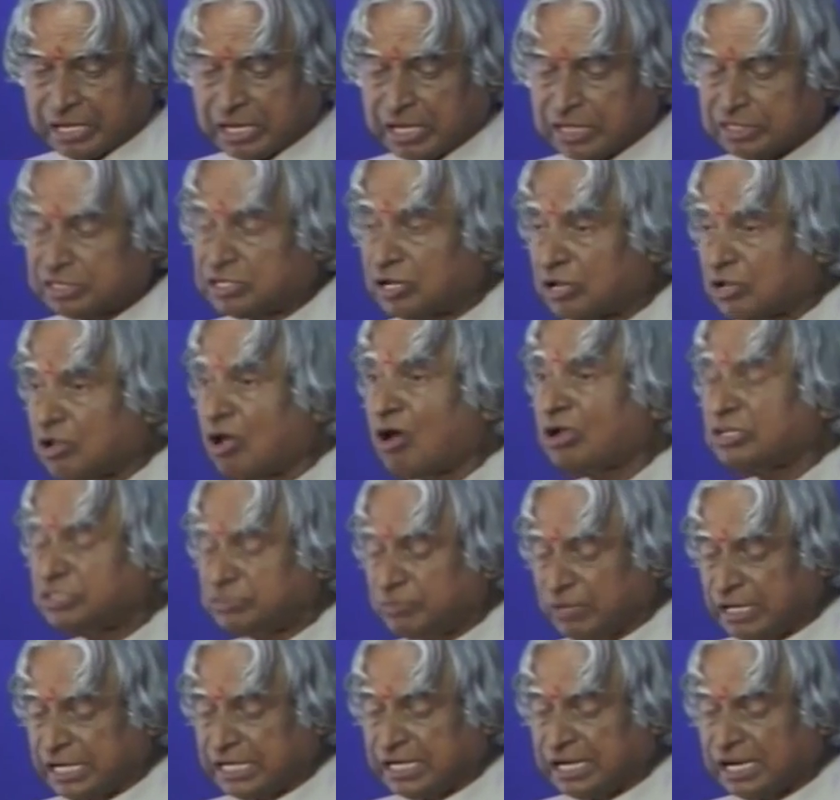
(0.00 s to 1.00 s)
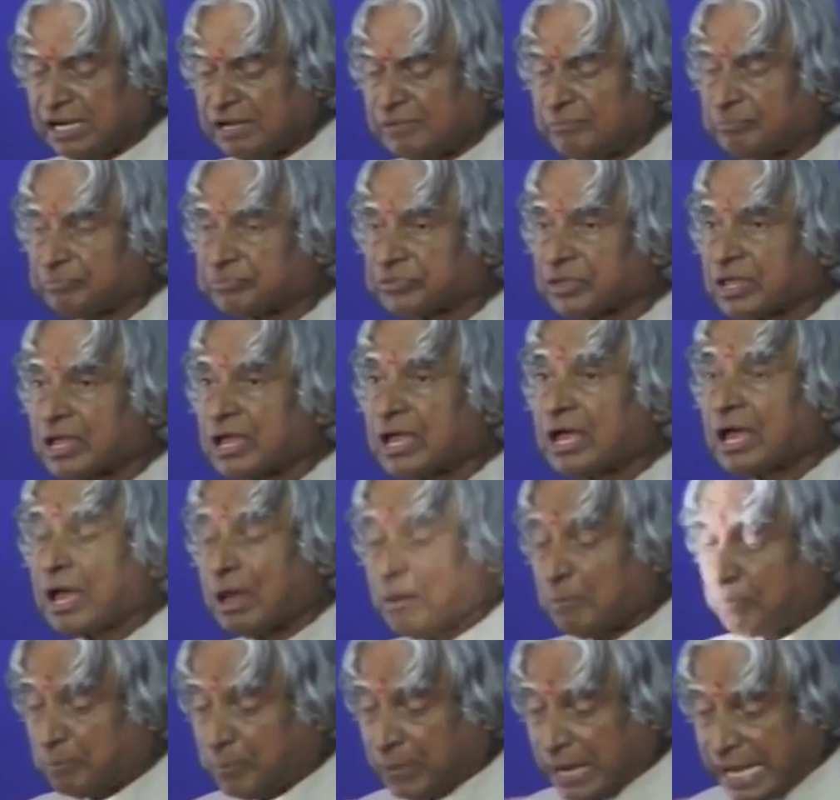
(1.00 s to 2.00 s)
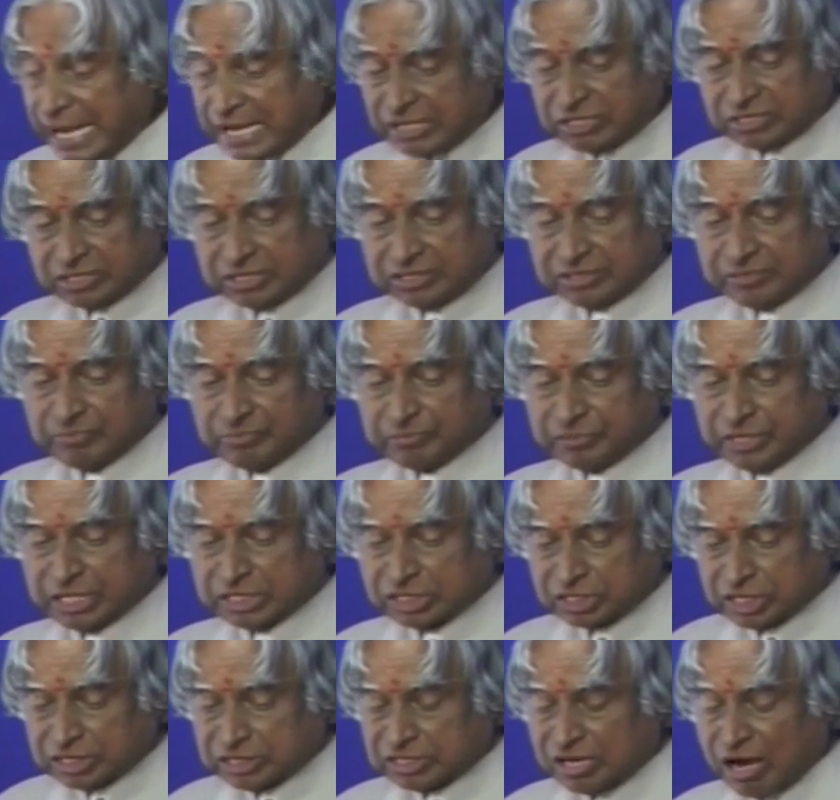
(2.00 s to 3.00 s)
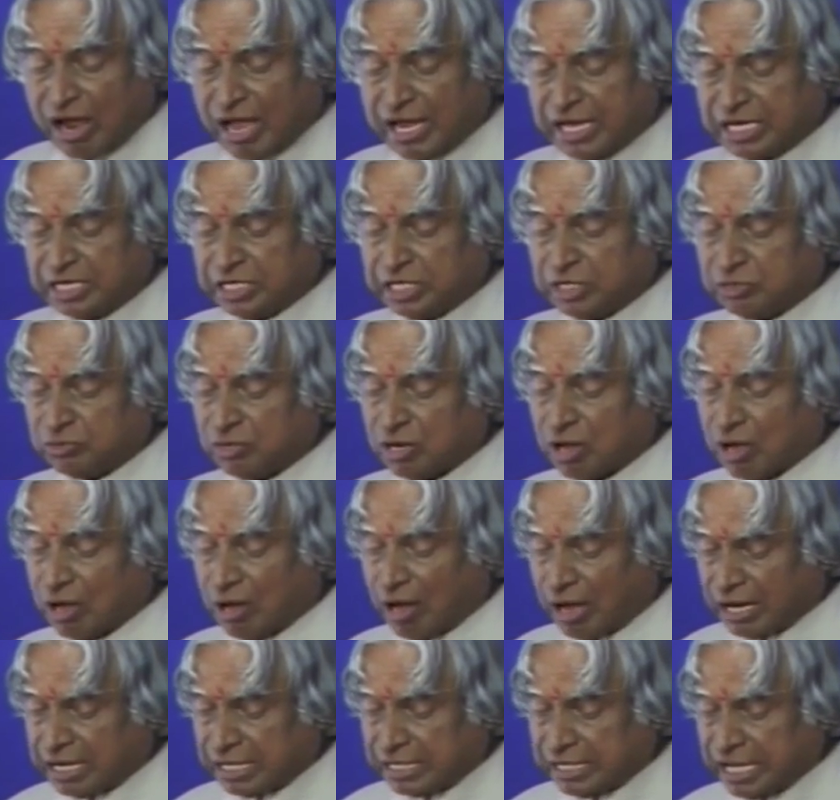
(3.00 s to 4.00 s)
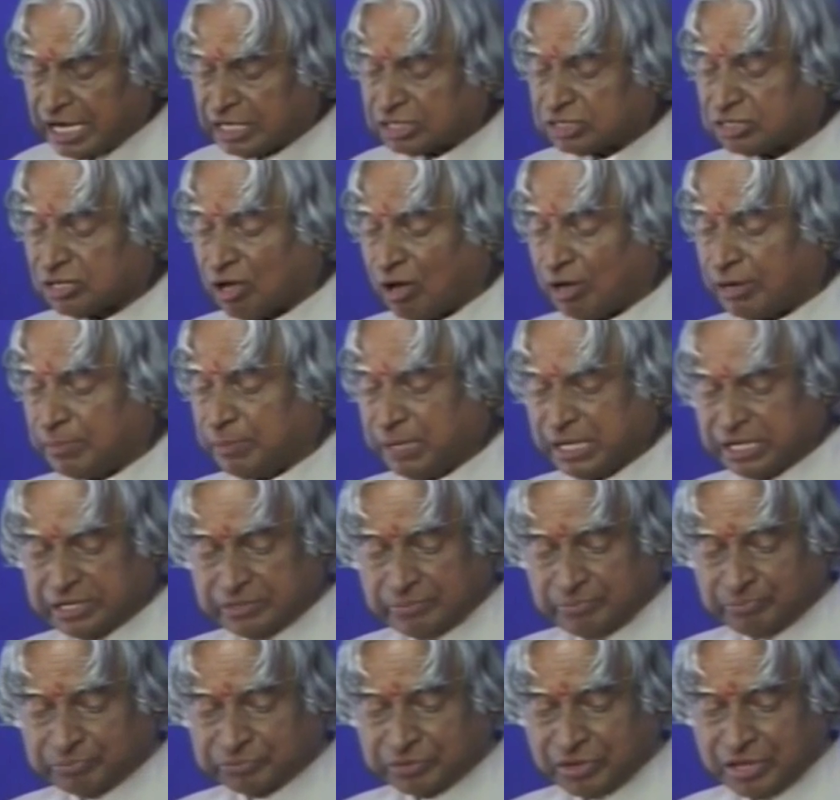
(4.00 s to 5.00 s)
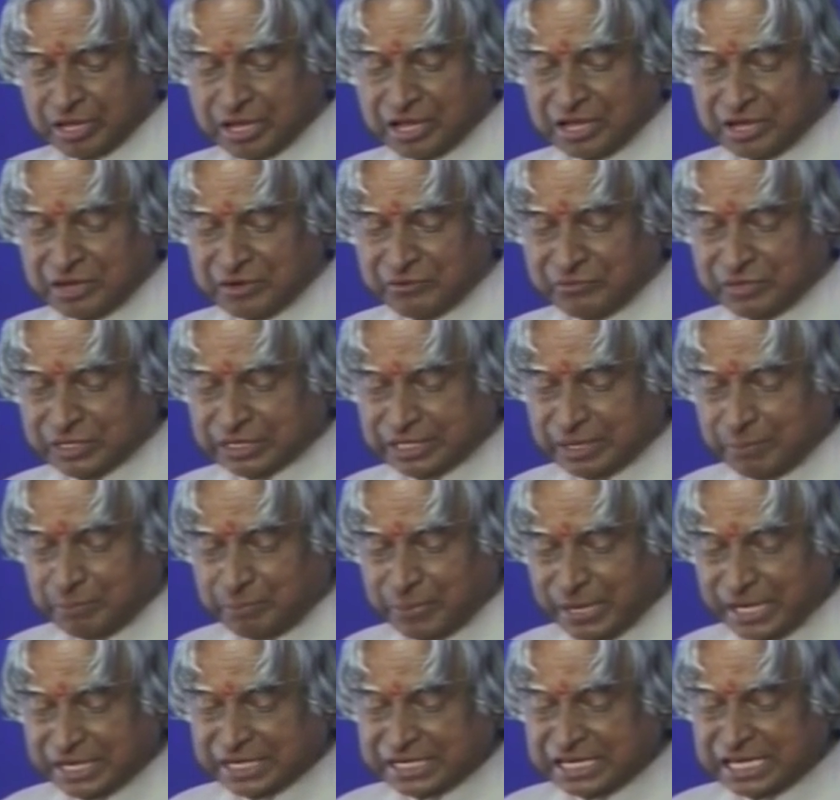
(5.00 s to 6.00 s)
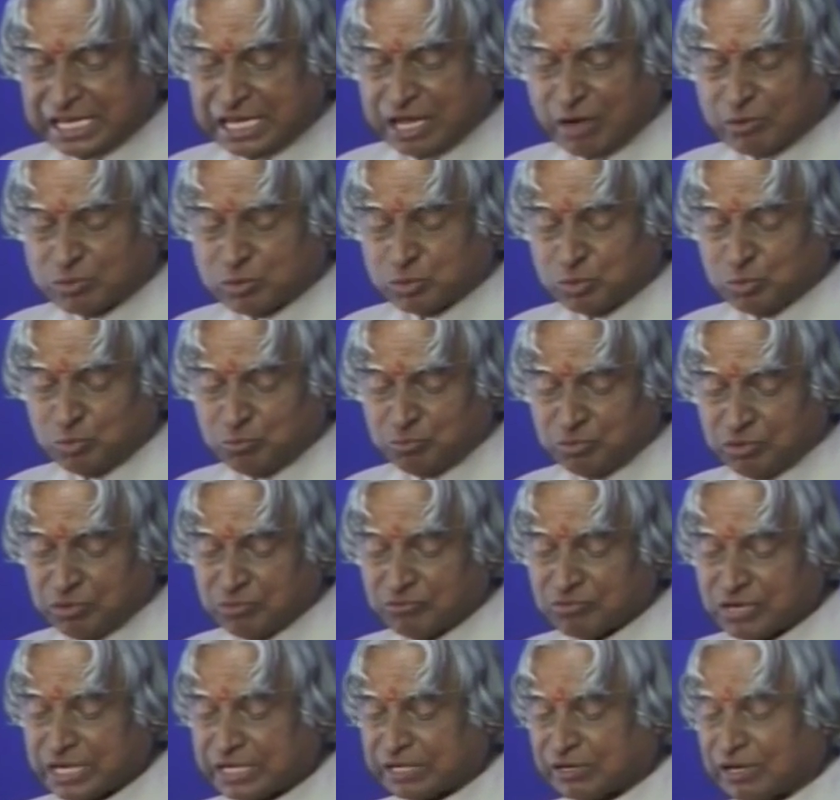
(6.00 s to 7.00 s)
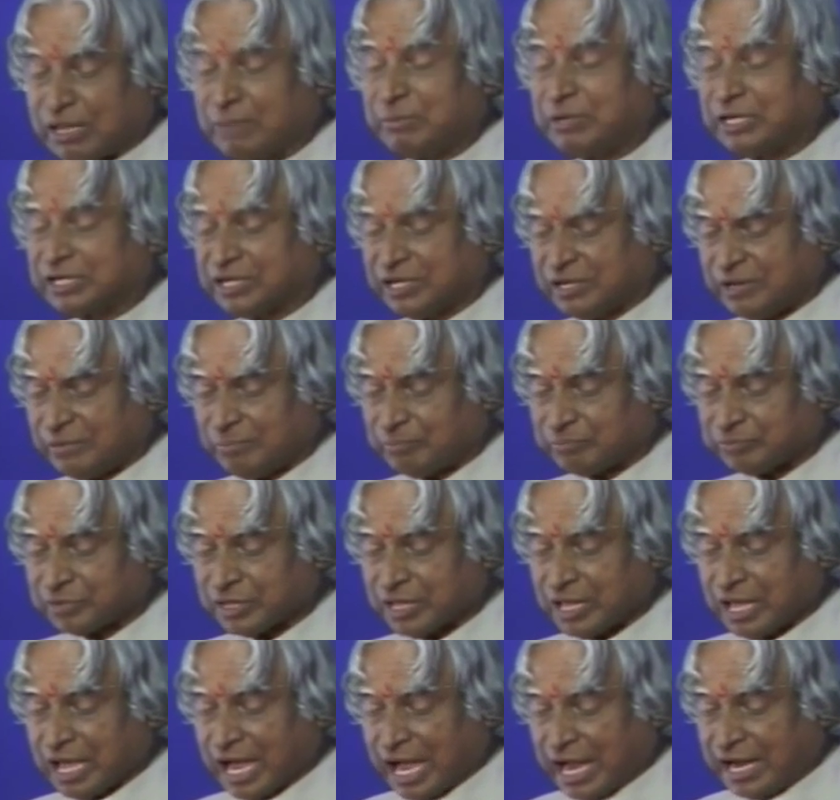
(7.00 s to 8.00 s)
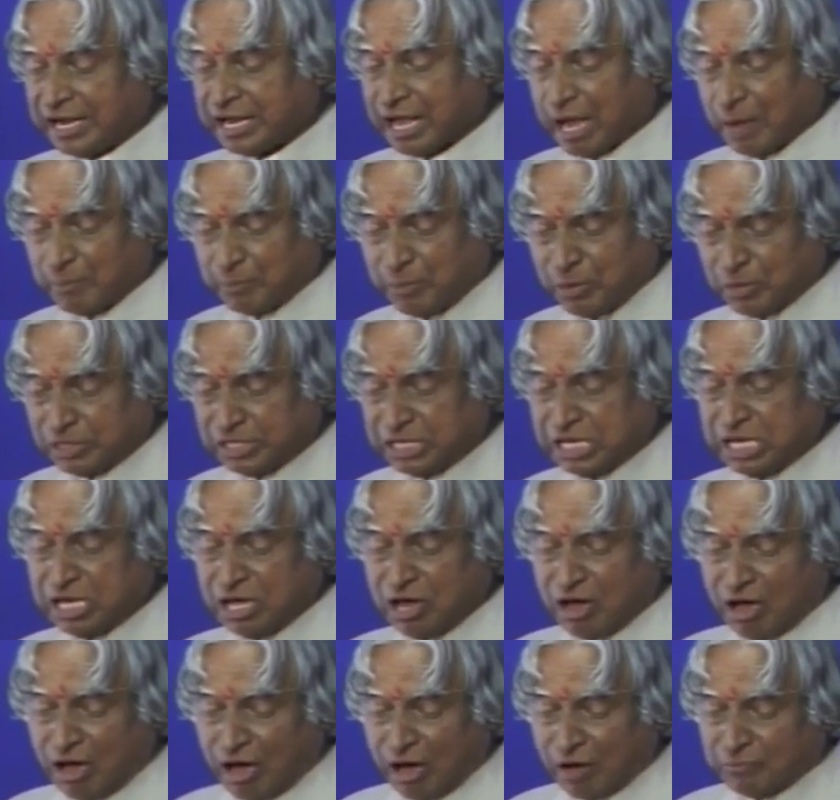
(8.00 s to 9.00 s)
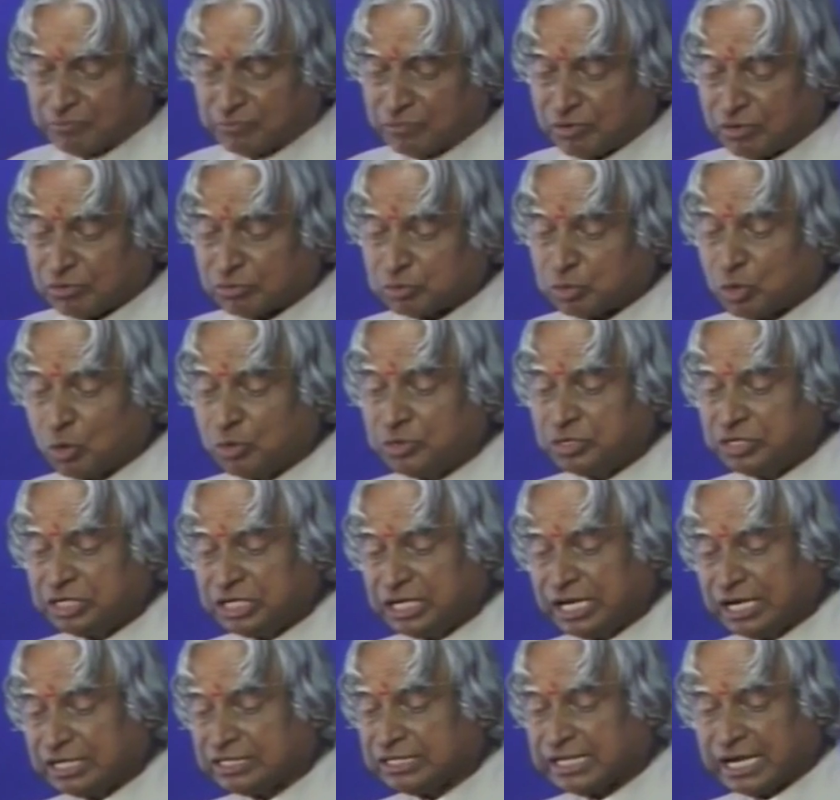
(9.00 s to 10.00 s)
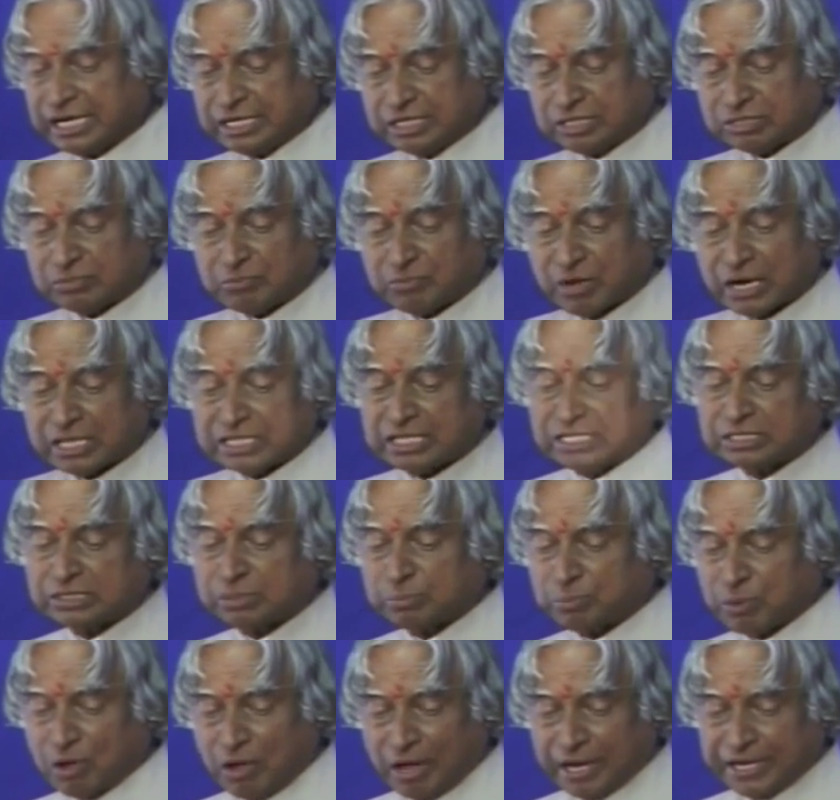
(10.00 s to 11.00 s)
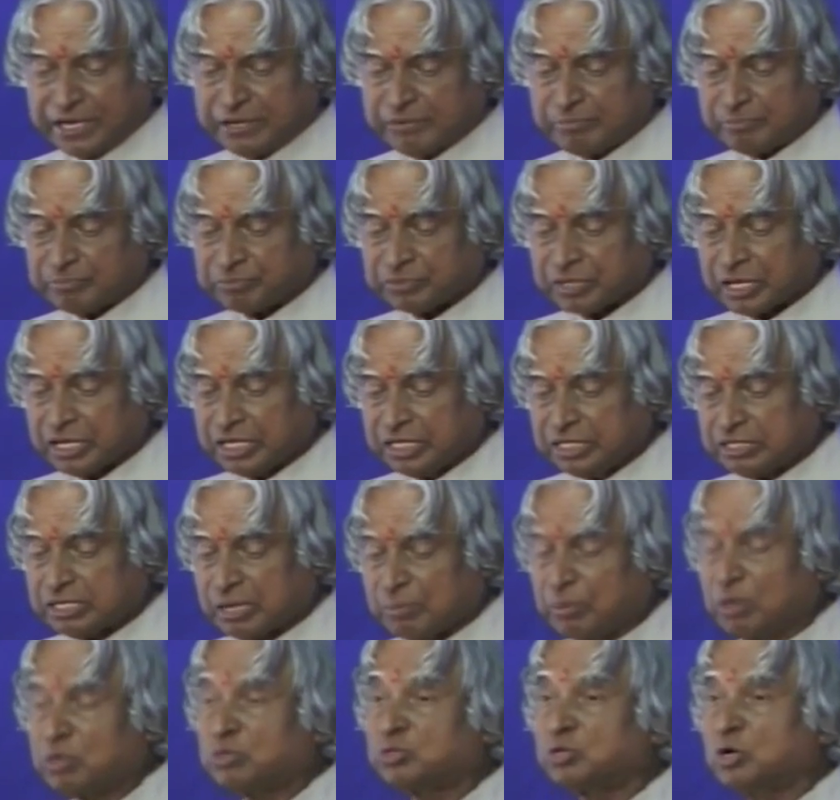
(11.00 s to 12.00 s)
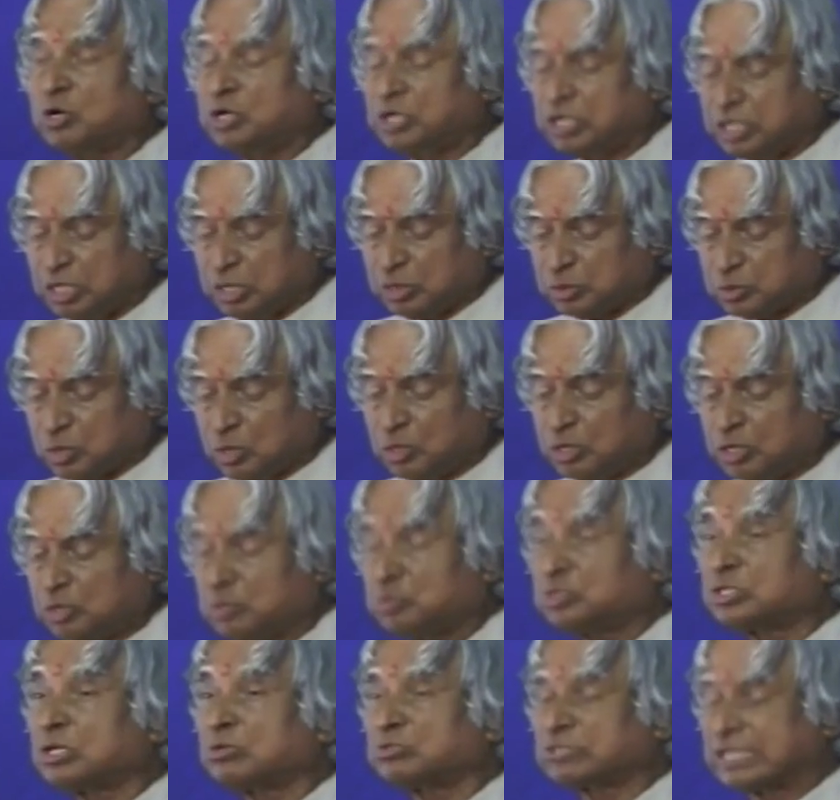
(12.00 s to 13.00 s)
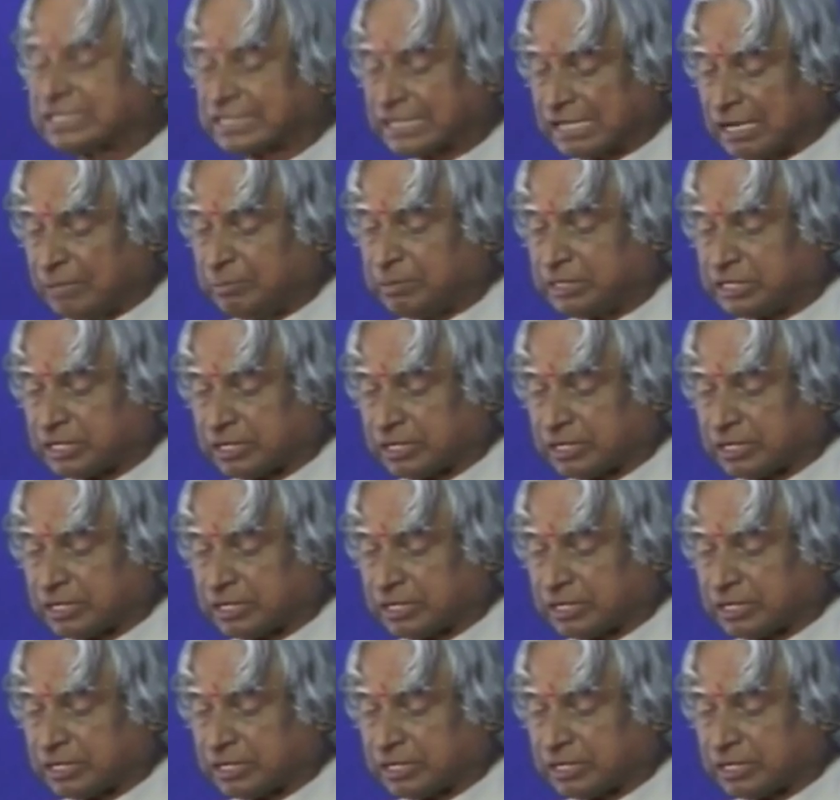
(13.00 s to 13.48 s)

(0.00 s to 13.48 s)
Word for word: The launch vehicle placed the Chandrayaan into an Earth orbit with a perigee of 255 km and apogee of 28, that is furthest point, is about 22,000 km.